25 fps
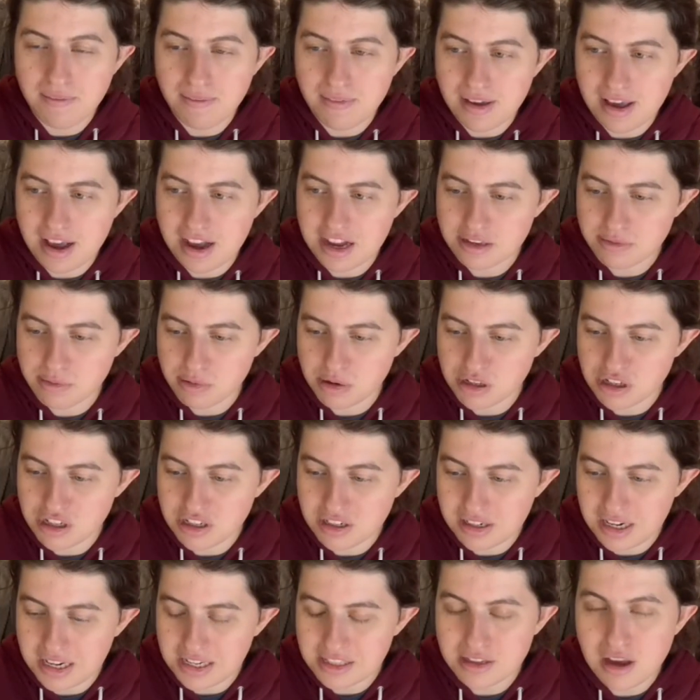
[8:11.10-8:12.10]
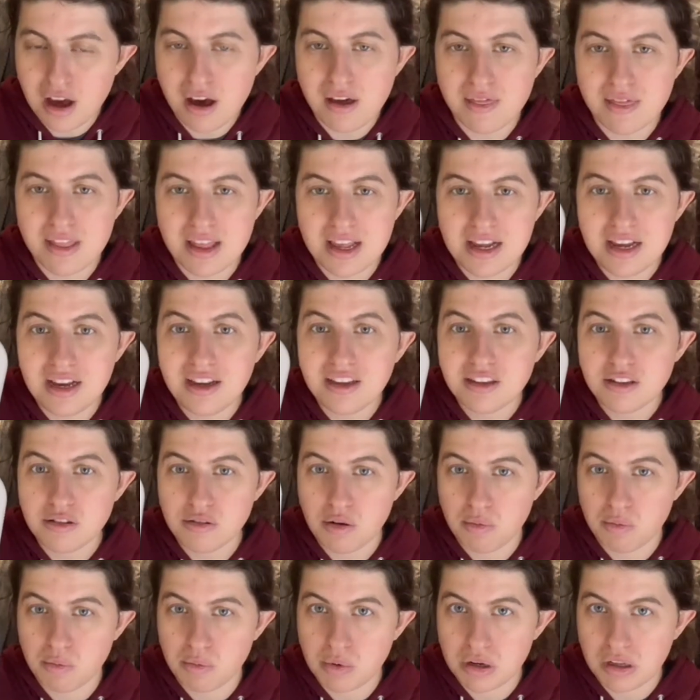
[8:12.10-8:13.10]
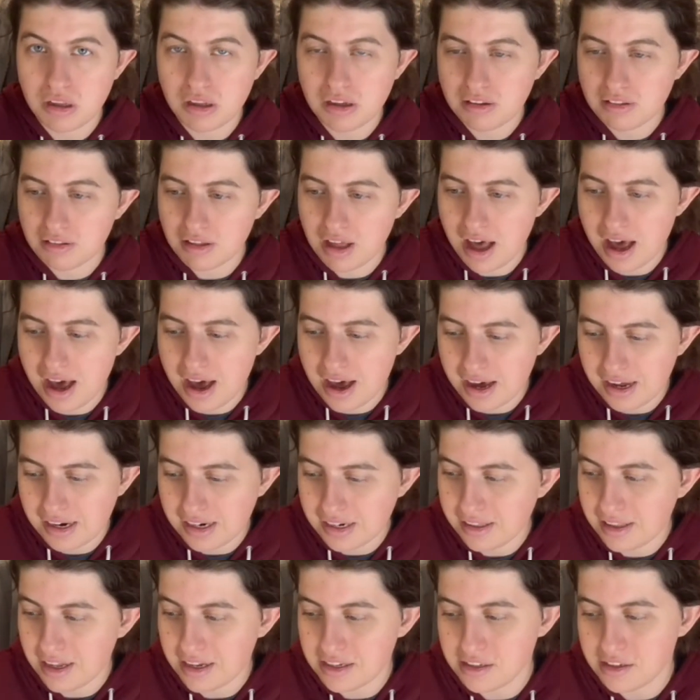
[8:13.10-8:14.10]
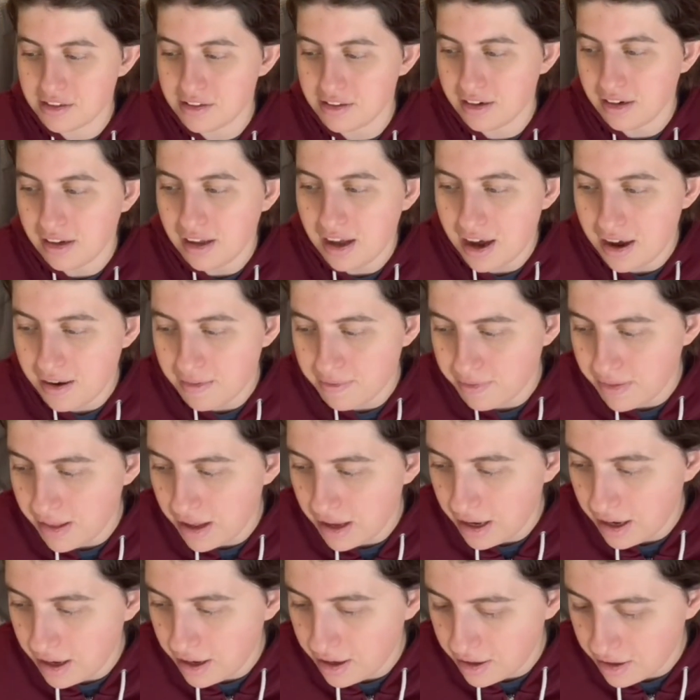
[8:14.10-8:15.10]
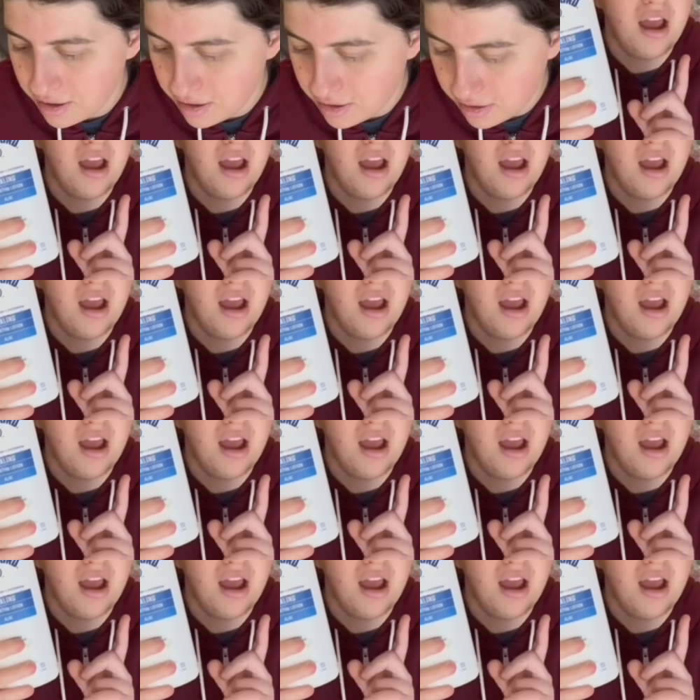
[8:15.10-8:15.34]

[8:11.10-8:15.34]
expiration dates on me, so I'm really glad that it doesn't have that.